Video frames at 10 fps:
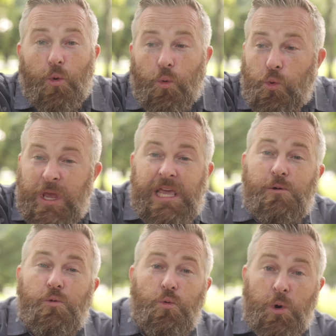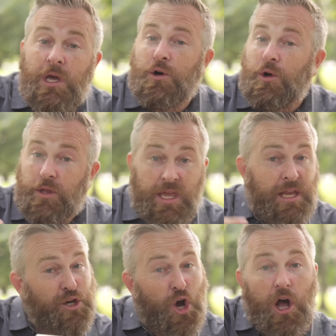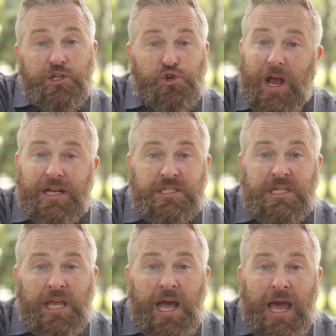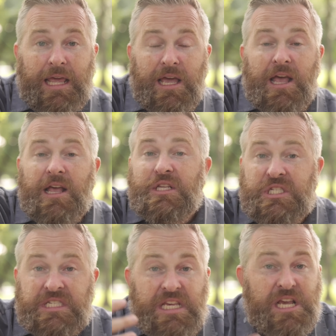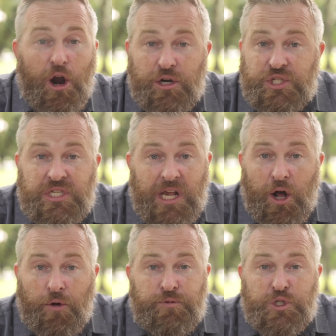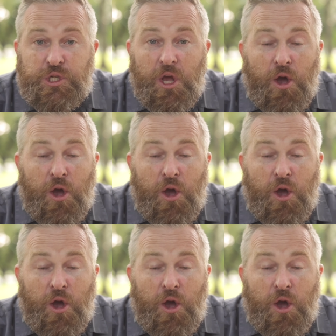we will, in contrast to God, see ourselves